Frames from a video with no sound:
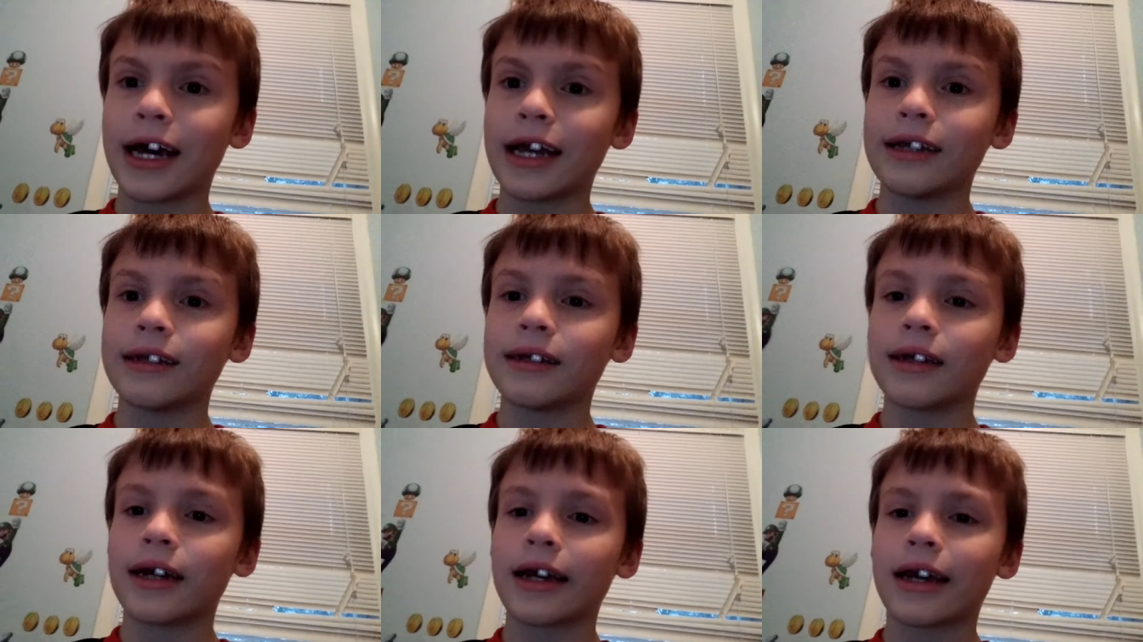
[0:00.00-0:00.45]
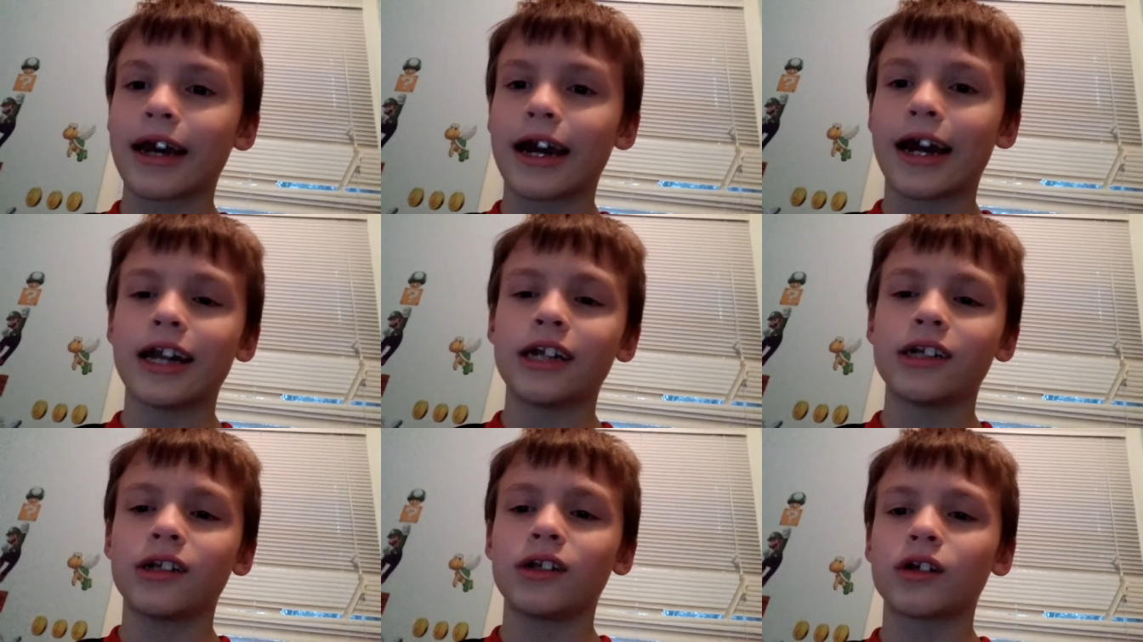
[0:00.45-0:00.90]
I, I
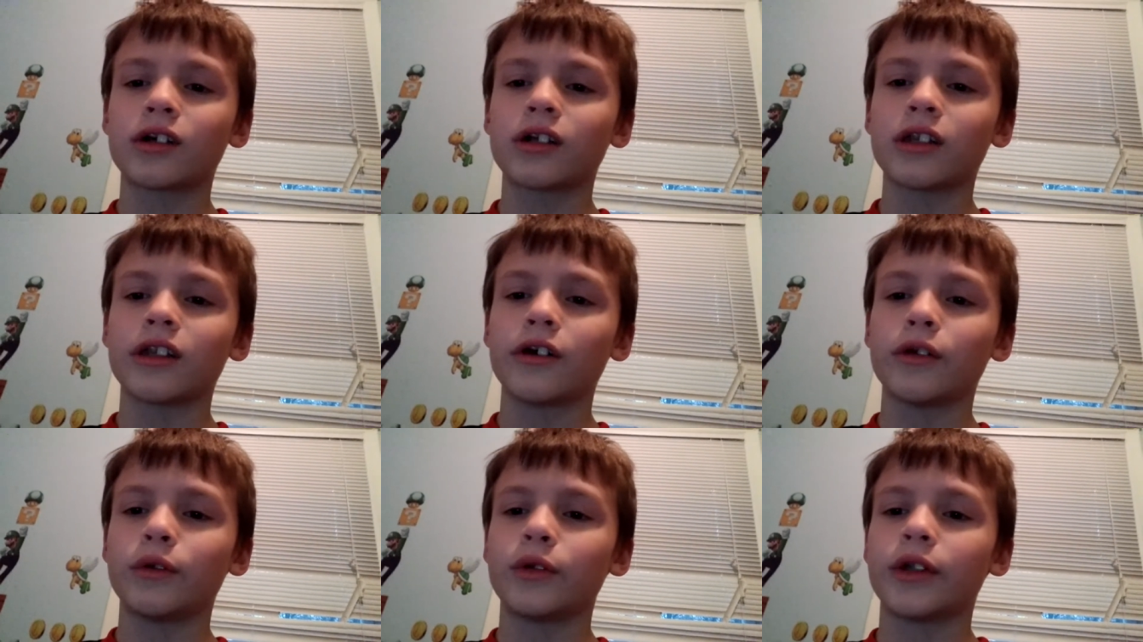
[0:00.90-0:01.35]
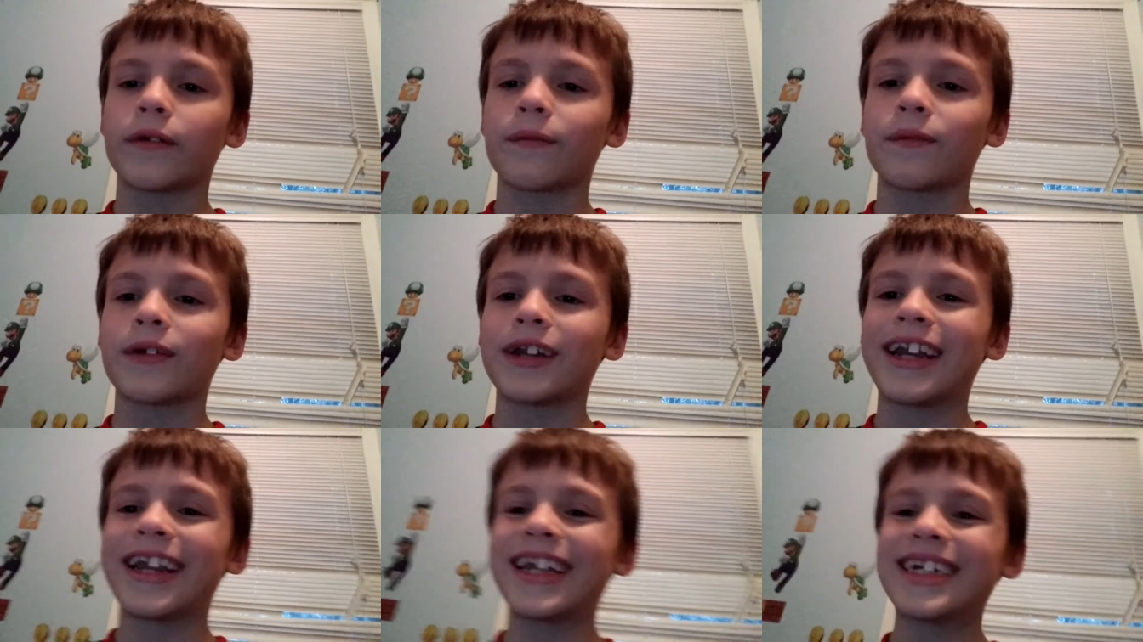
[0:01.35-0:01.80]
kind of look a little. Different.
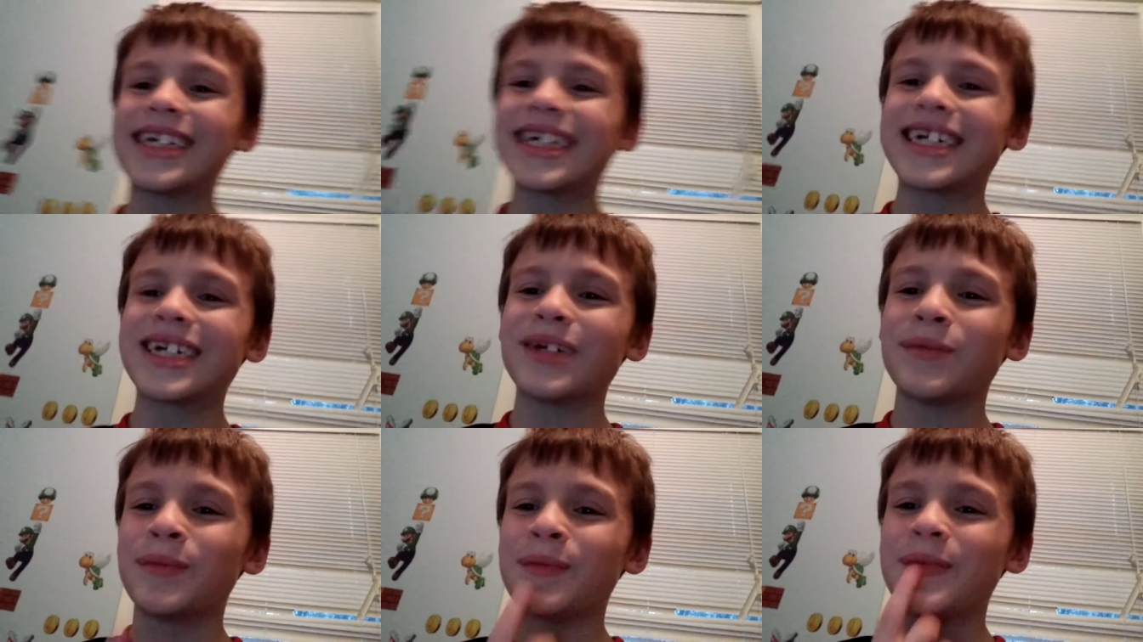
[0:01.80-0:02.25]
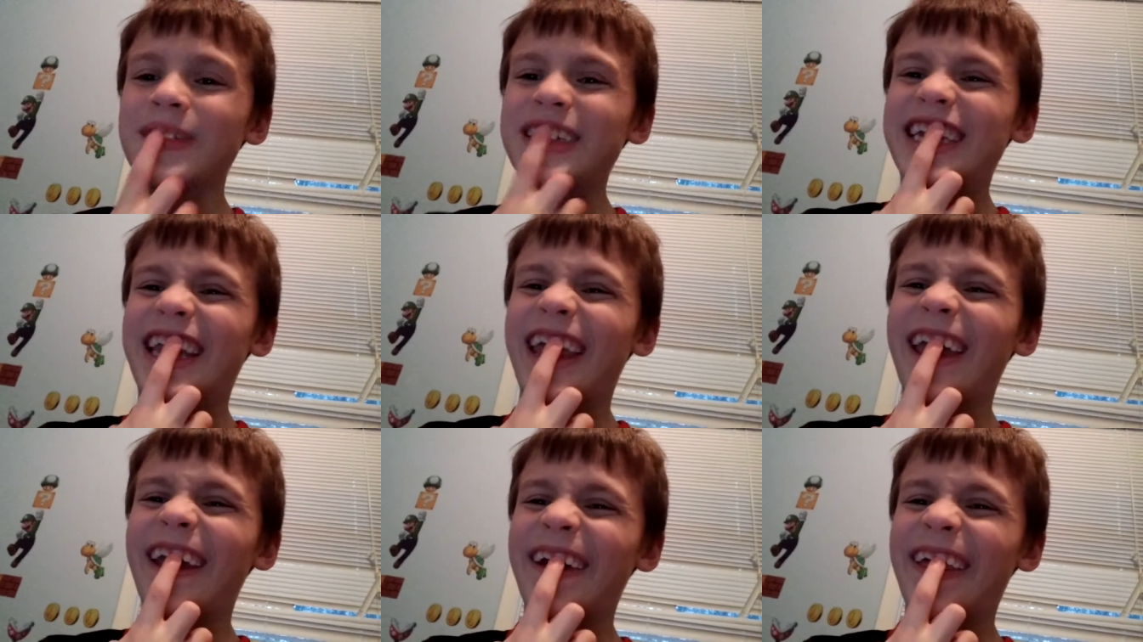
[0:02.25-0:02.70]
Hey guys, I have big
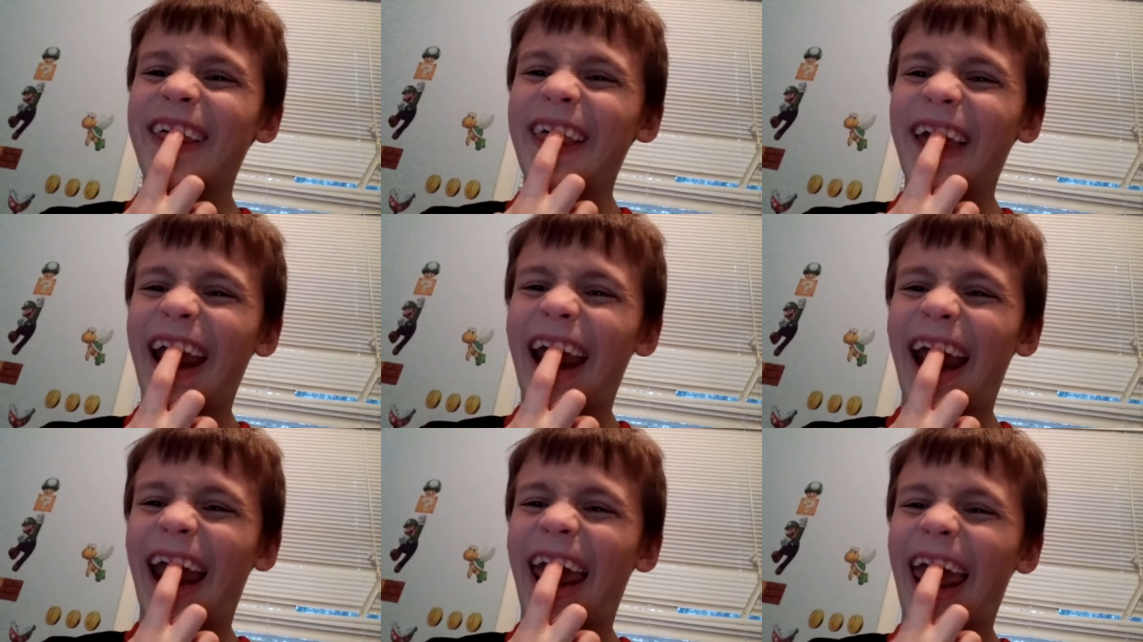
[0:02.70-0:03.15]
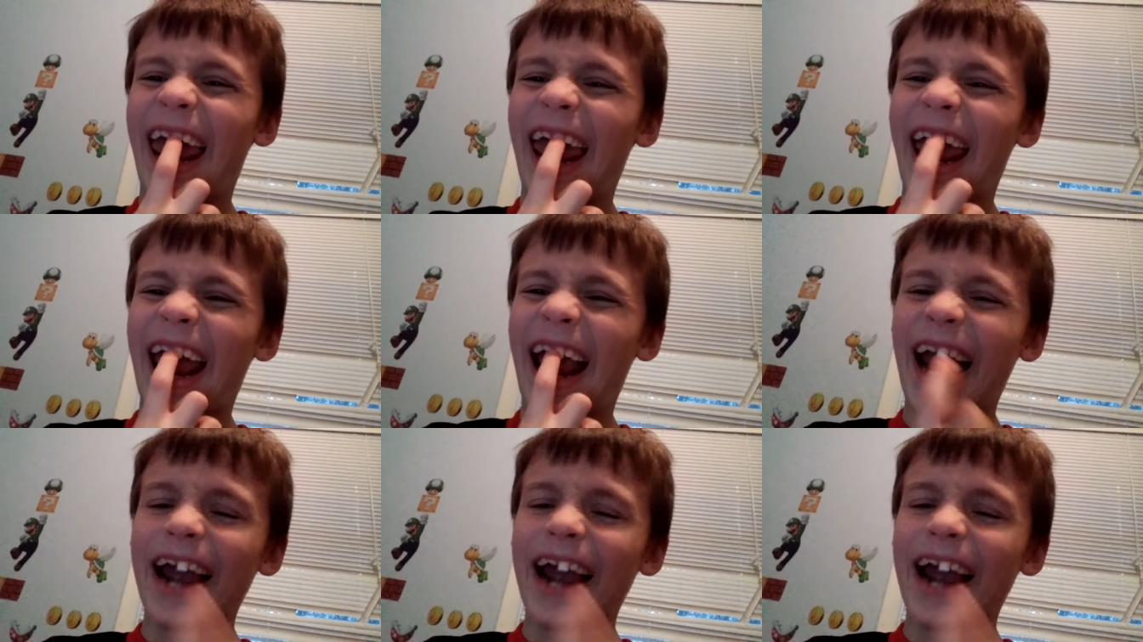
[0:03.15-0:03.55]
teeth. I had.